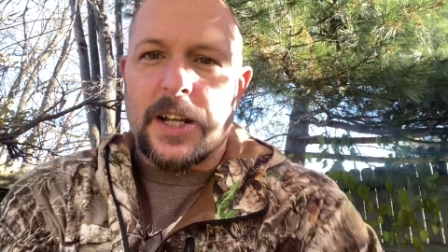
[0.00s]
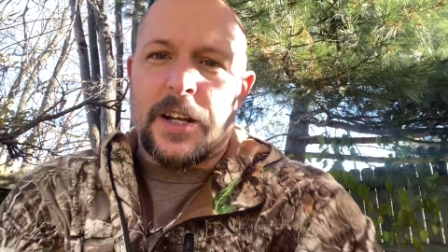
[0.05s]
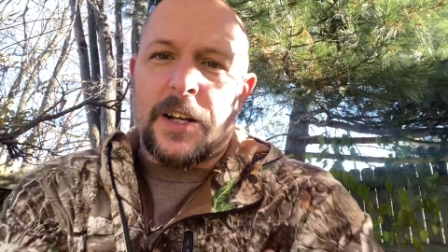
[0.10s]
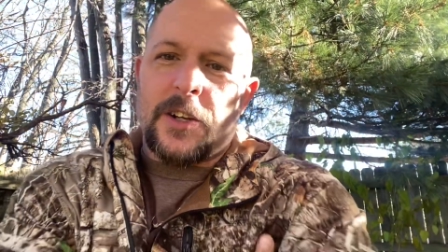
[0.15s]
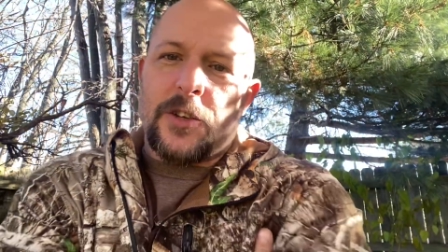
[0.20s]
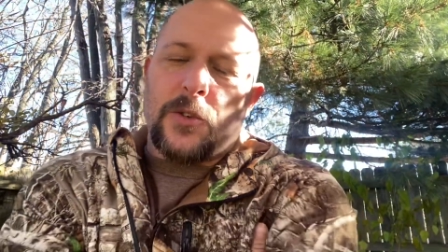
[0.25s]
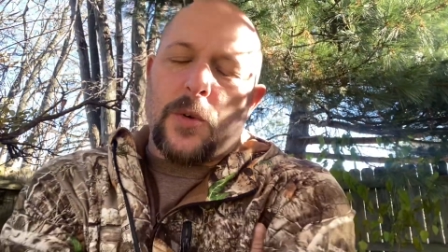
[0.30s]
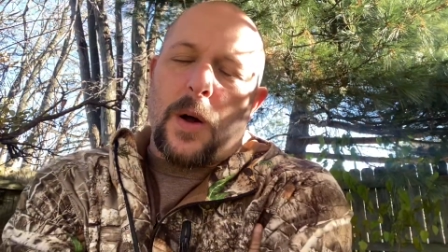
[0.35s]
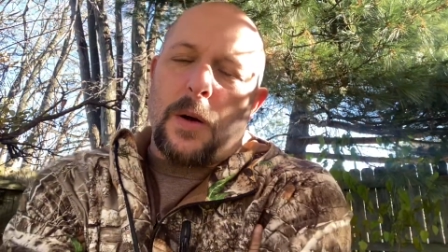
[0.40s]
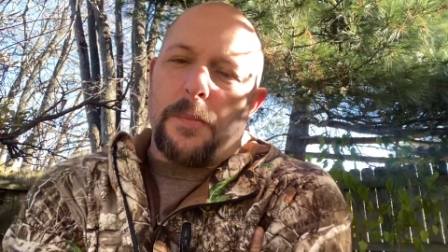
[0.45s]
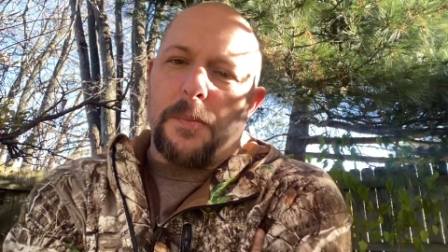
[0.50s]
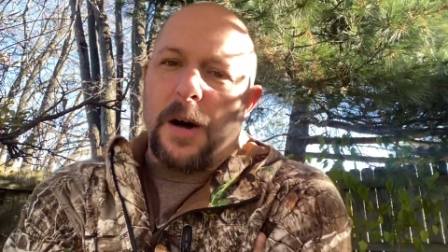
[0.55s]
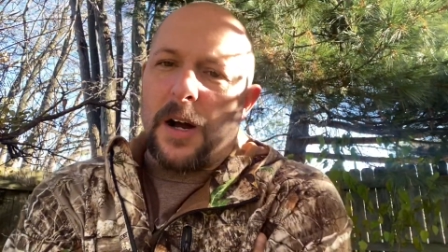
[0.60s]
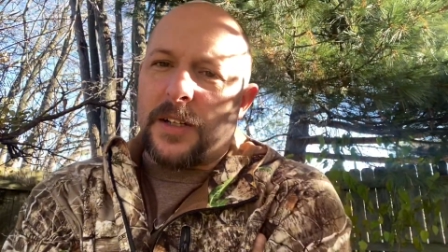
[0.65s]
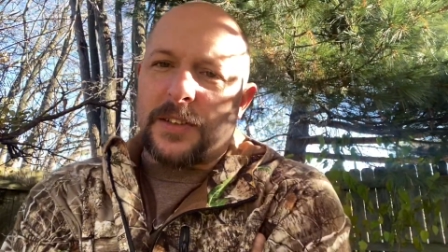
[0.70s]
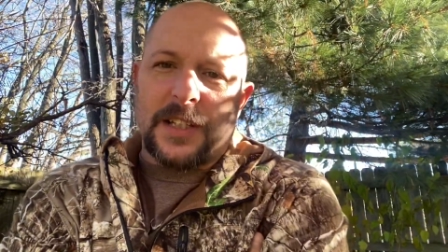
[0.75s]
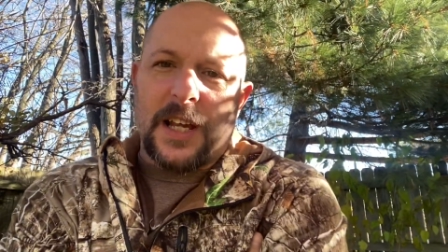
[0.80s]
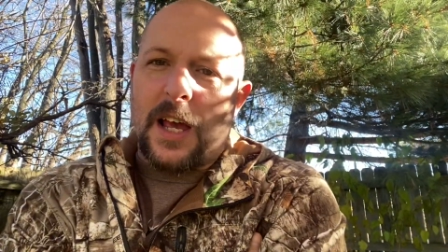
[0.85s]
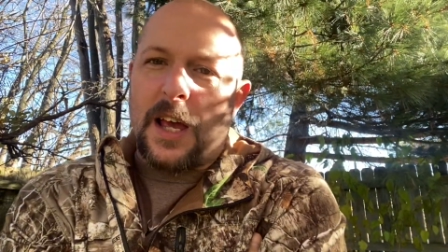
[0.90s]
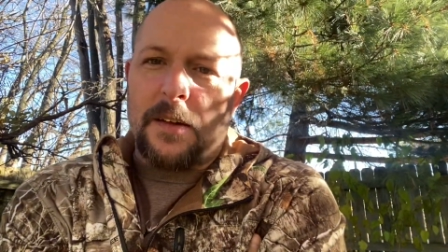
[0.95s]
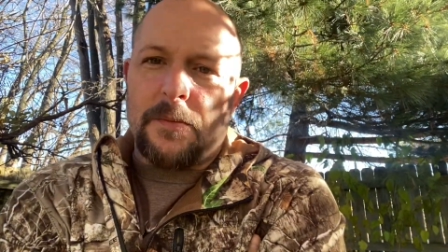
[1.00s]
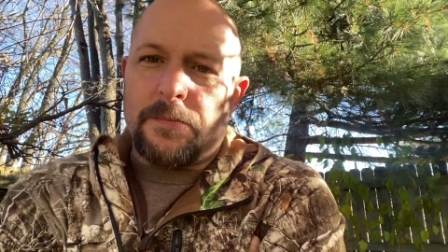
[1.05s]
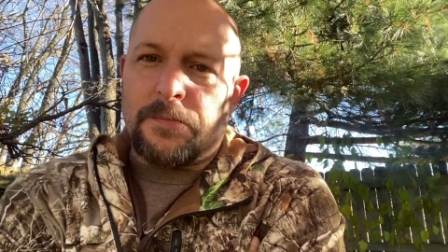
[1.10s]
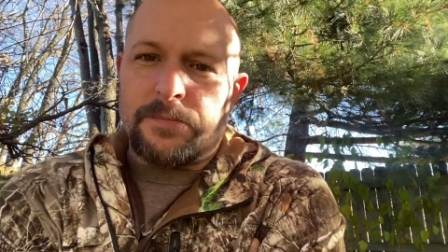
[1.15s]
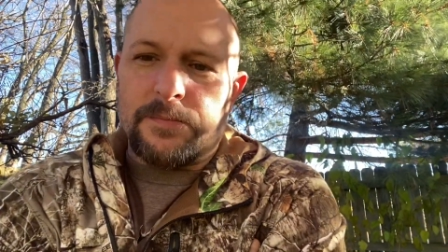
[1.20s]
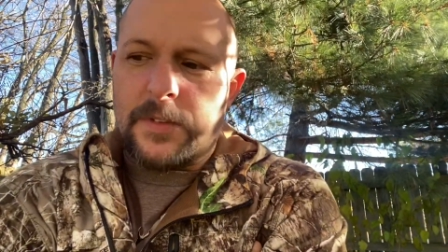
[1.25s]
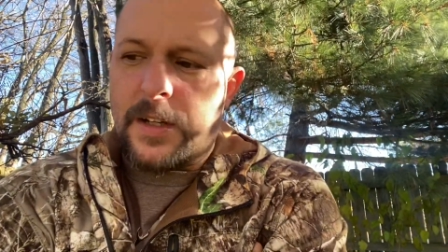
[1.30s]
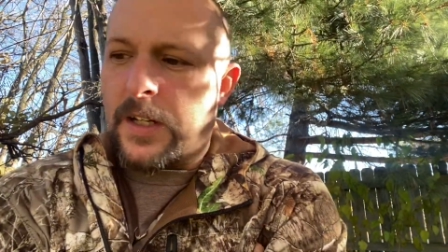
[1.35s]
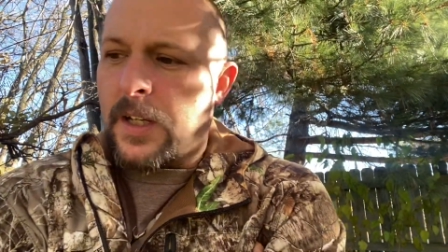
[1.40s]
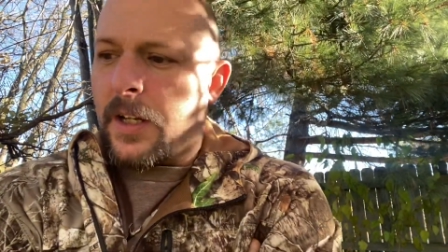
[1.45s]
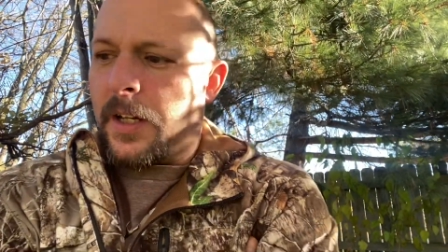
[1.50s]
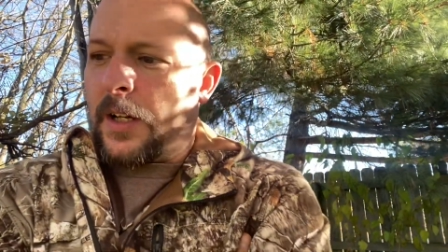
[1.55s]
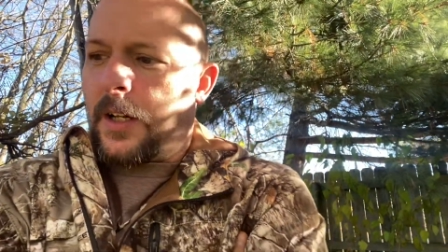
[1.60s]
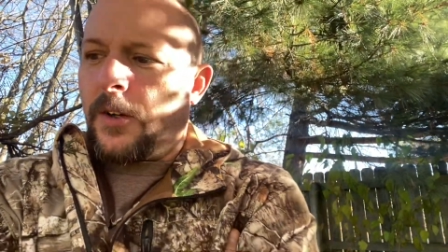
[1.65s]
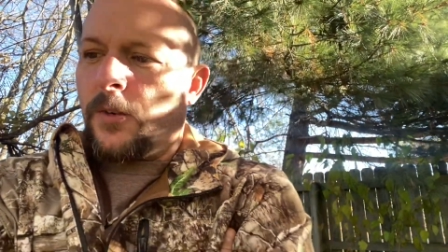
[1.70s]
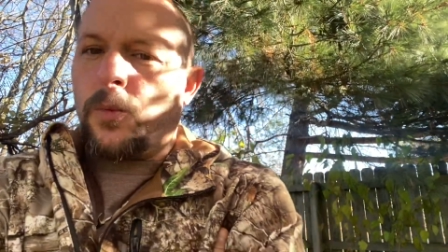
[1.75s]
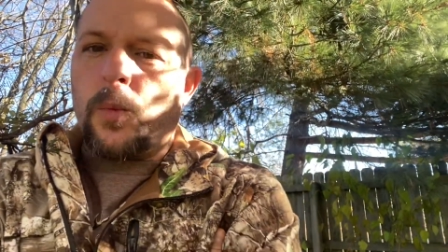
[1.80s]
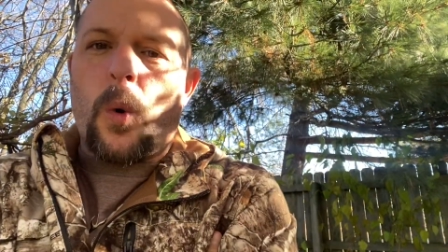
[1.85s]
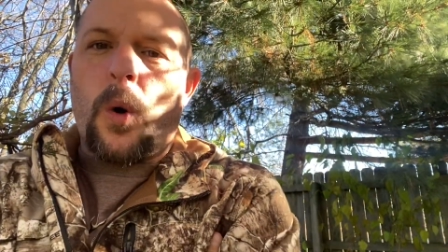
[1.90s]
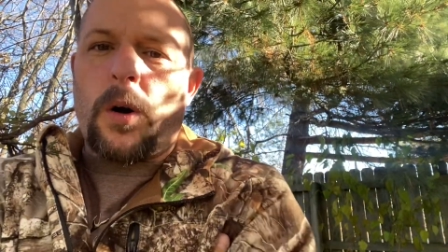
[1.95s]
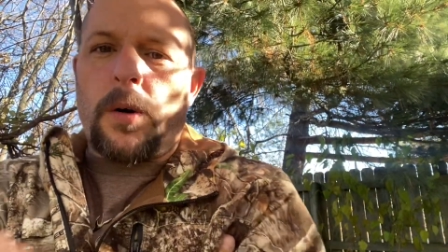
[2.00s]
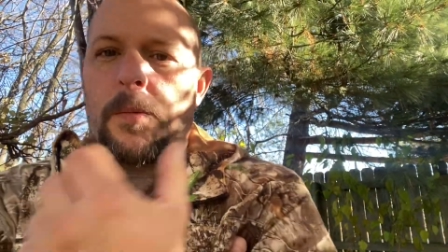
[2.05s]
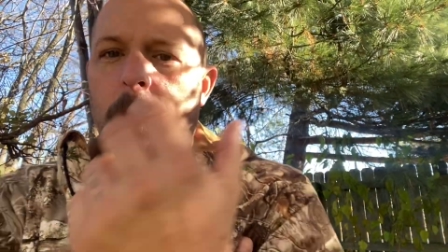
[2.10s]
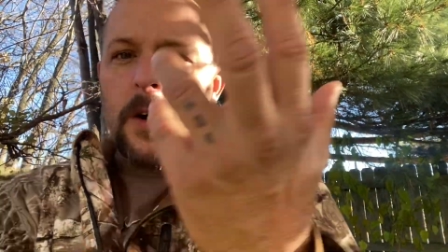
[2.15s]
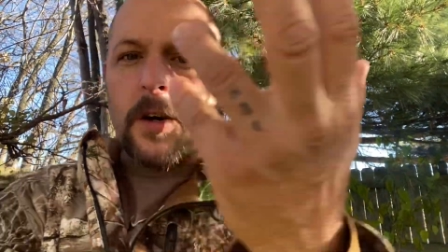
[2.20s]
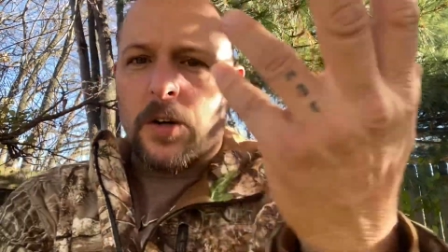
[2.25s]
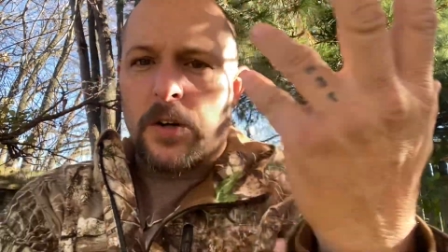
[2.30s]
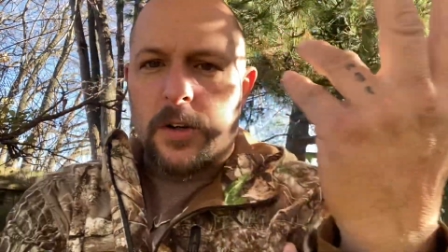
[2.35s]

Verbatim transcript: of 12 bucks at Walmart